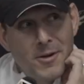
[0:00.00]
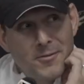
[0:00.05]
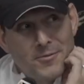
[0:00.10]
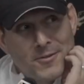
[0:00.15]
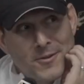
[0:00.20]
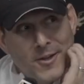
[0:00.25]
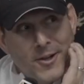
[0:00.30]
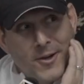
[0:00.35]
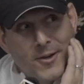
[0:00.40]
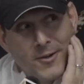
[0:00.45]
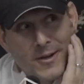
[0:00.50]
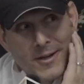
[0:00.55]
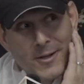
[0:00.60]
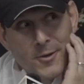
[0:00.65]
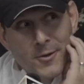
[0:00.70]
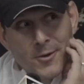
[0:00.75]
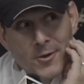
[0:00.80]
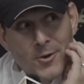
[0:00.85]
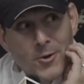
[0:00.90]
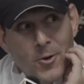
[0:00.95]
Buffalo. I
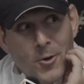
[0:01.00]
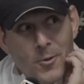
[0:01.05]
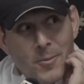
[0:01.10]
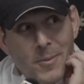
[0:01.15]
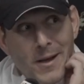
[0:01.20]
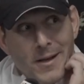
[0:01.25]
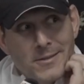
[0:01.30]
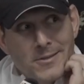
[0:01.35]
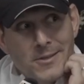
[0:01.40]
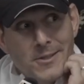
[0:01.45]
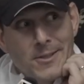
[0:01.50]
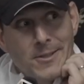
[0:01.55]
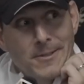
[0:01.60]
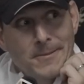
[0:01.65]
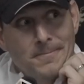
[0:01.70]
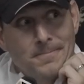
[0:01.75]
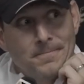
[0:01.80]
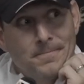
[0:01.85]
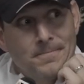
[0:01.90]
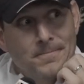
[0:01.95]
know their quarterback's
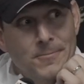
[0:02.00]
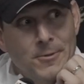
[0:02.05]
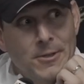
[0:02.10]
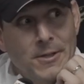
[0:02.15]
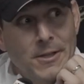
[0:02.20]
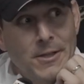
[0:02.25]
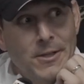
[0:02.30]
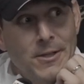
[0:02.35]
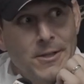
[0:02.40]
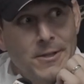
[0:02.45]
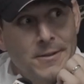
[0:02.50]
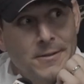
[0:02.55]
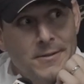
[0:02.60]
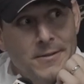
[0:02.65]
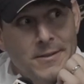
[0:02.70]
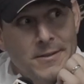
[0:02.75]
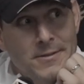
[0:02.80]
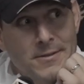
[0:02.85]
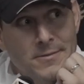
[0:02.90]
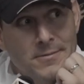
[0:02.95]
good, really good.
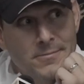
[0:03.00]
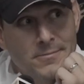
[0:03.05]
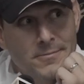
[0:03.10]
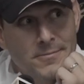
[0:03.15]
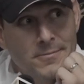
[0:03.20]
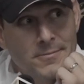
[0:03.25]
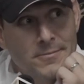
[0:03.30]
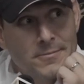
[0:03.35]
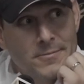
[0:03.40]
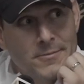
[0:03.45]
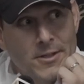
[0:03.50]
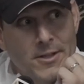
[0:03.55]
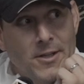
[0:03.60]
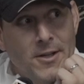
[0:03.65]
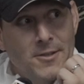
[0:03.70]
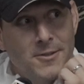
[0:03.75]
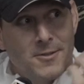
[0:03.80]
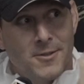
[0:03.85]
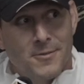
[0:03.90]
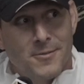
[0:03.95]
He's the
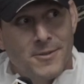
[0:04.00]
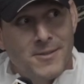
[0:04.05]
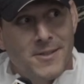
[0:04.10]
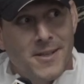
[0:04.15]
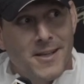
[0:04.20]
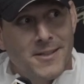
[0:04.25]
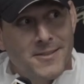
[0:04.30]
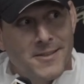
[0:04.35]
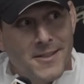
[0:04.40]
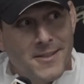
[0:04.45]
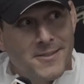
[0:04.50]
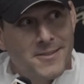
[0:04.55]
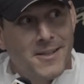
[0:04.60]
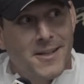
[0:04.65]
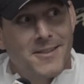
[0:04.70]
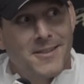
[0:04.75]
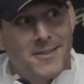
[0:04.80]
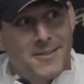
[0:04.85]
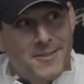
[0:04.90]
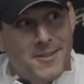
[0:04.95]
cousin of
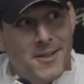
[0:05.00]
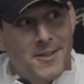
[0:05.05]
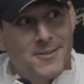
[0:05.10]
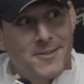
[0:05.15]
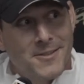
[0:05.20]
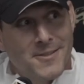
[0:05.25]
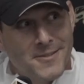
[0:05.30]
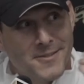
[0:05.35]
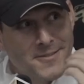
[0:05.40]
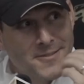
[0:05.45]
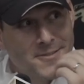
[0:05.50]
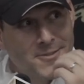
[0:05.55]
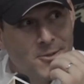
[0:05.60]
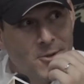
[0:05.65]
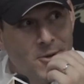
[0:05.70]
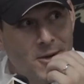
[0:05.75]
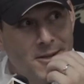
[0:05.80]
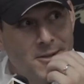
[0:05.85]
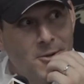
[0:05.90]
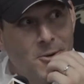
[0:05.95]
Asante's cousin,
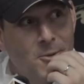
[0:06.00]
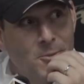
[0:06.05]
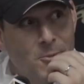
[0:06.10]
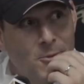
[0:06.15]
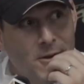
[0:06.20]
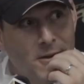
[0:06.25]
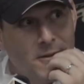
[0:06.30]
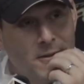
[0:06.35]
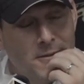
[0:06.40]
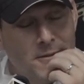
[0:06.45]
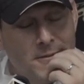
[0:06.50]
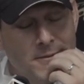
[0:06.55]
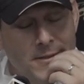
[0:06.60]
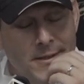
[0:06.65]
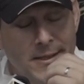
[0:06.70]
so I know him well.